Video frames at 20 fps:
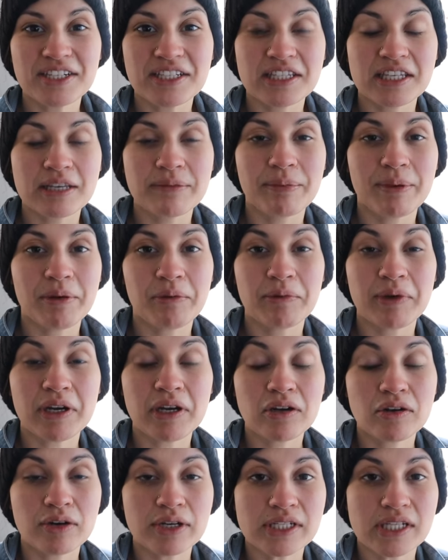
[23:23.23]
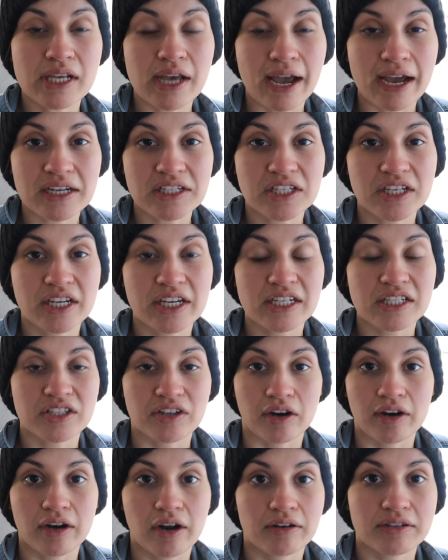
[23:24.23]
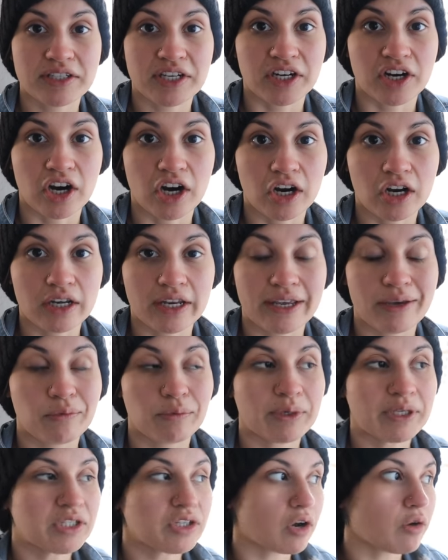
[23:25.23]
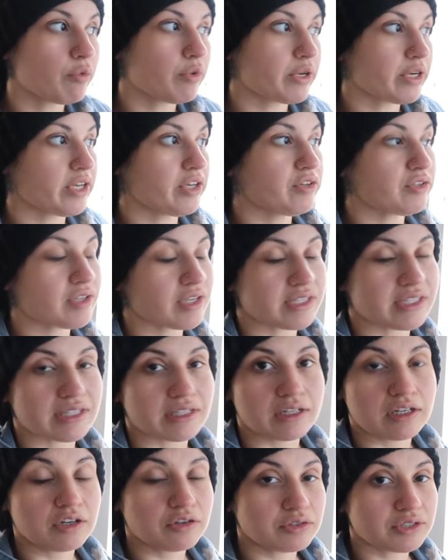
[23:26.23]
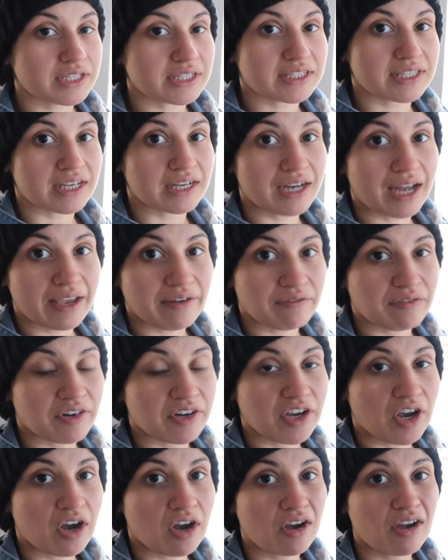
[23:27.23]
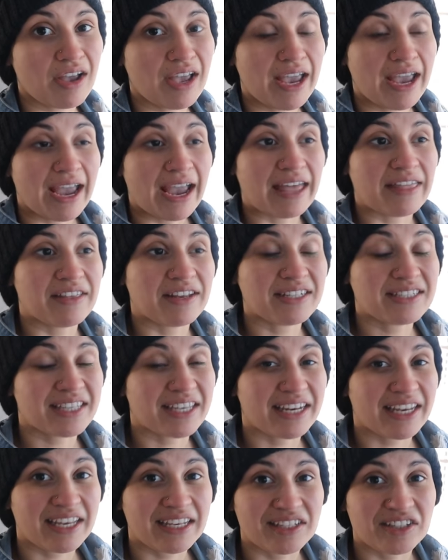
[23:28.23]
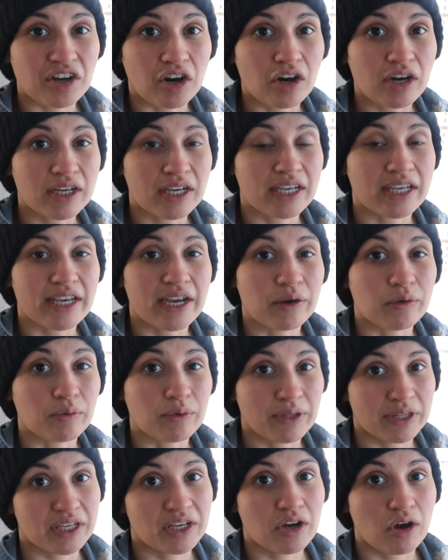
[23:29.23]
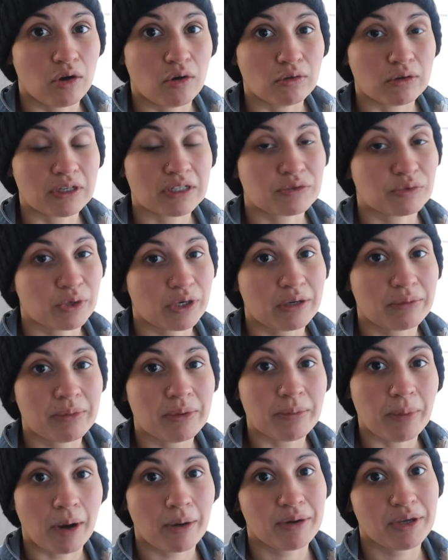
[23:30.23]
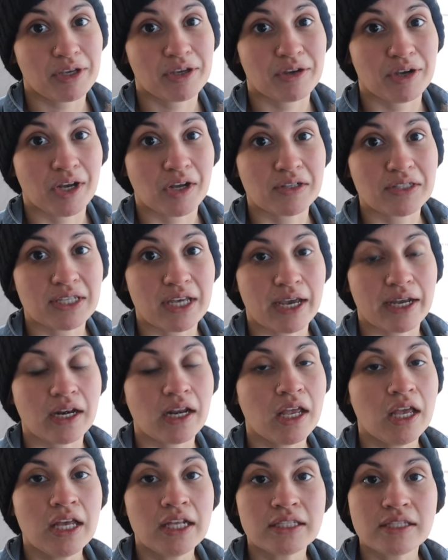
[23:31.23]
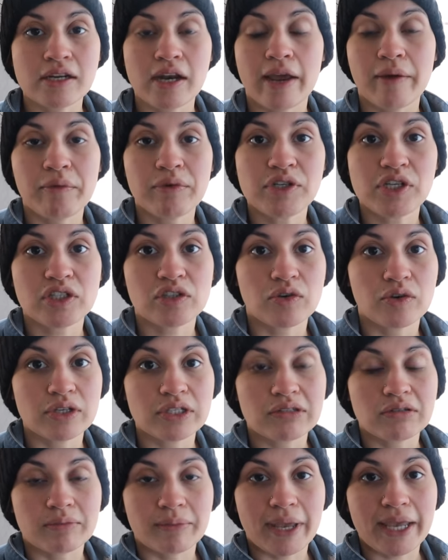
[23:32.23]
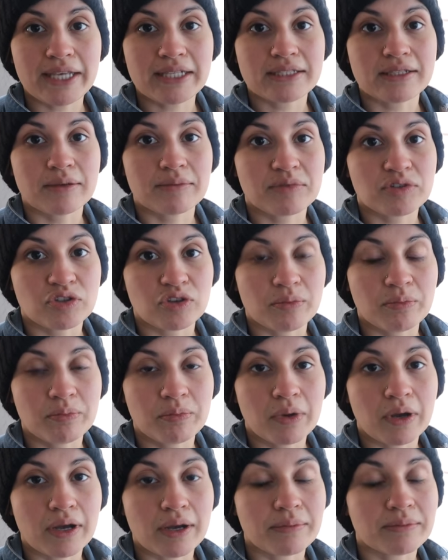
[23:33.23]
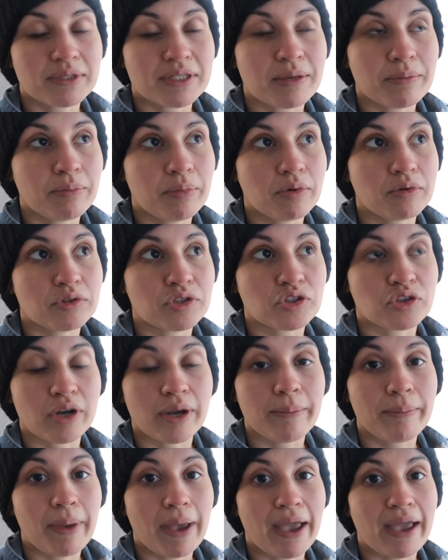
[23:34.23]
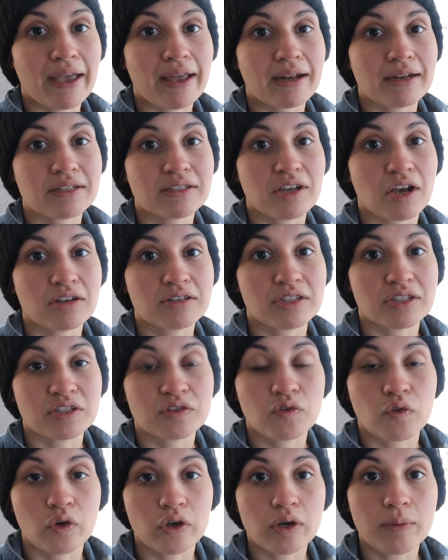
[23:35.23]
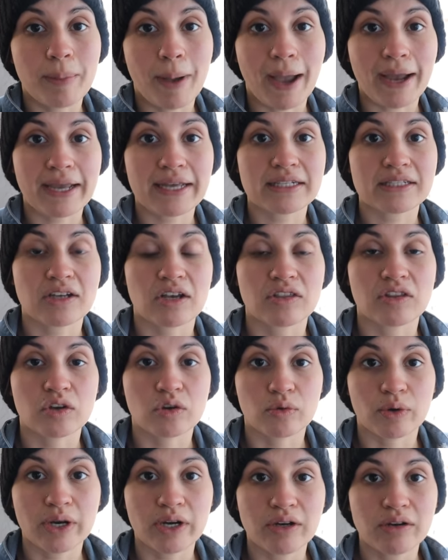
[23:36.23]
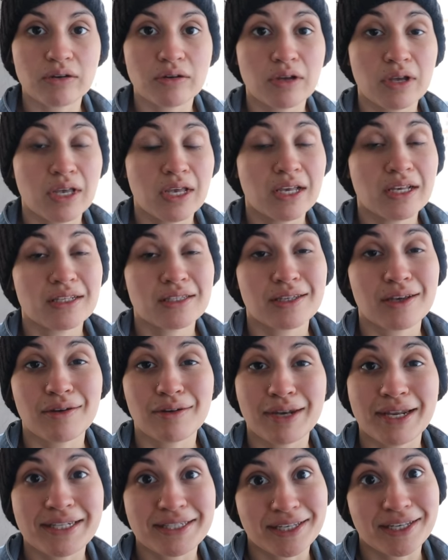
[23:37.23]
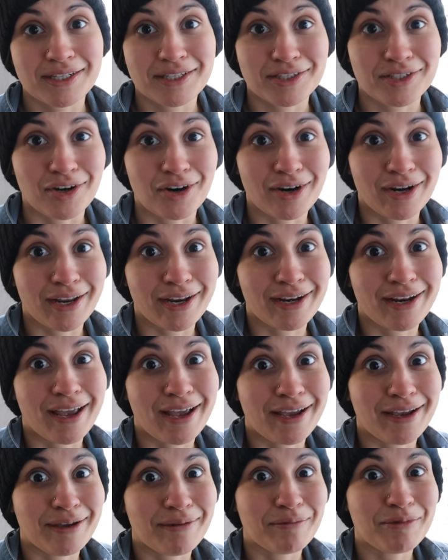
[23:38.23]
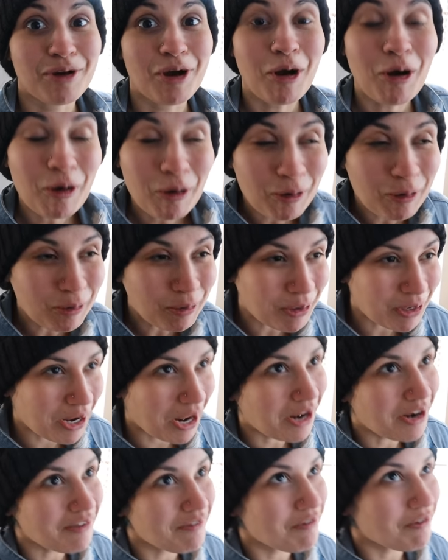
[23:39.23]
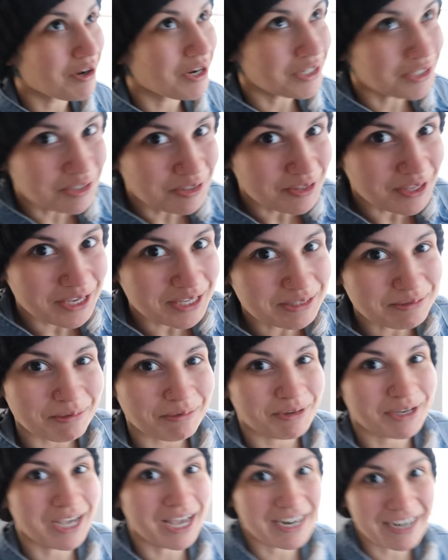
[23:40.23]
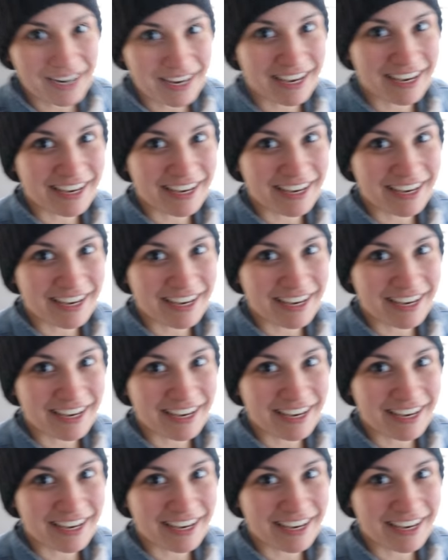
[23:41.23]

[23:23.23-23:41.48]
are sleeping, we are going to actually get started on dinner early. We don't want to lose the sunlight for y'all, and then it's gonna get dark and get really cold because we're gonna be barbecuing outside. Today, we're just going to make some shrimp, simple shrimp and sausage foil packets on the grill. So let's get started. I am cold and I don't even want to do this, but we gotta